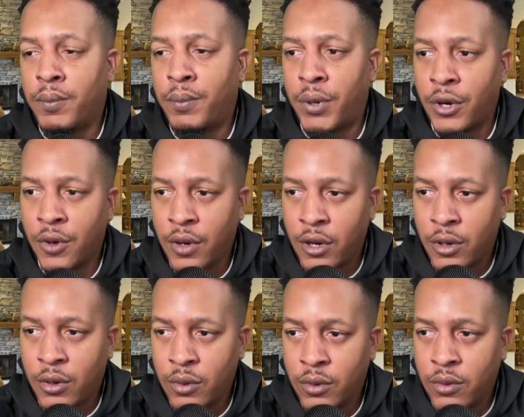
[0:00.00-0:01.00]

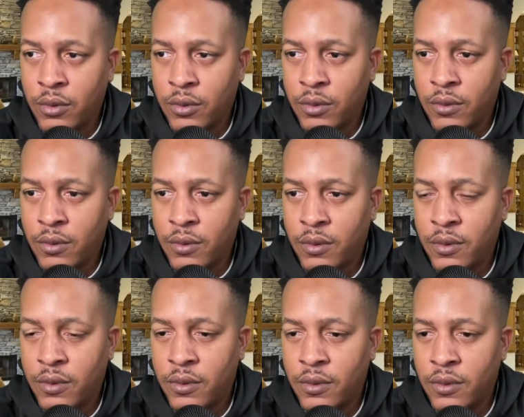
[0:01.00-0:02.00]
Burrow,
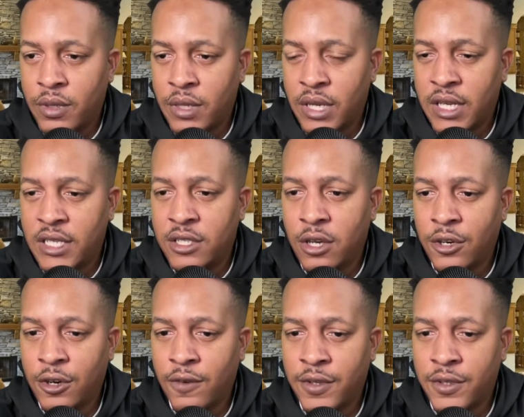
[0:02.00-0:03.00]
he's gone
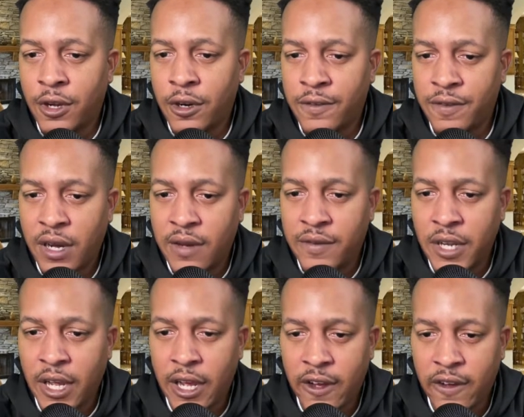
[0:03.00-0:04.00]
over 35 and a
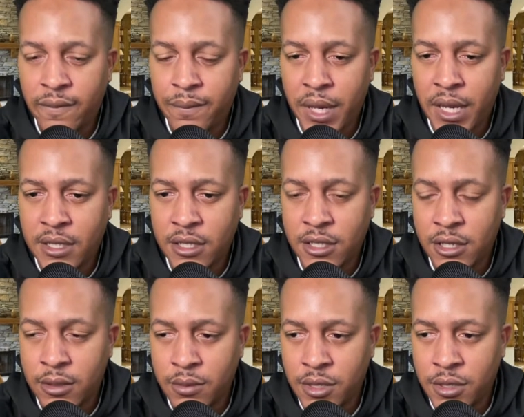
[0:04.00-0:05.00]
half pass
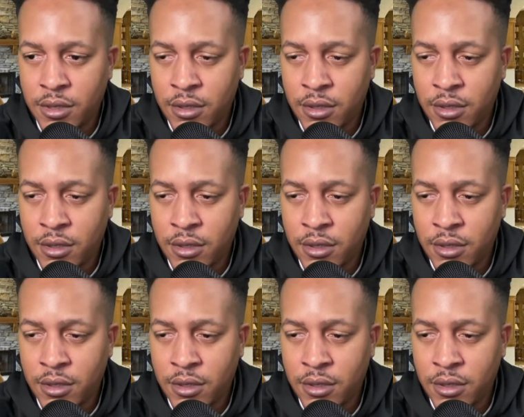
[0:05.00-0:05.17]
attempts.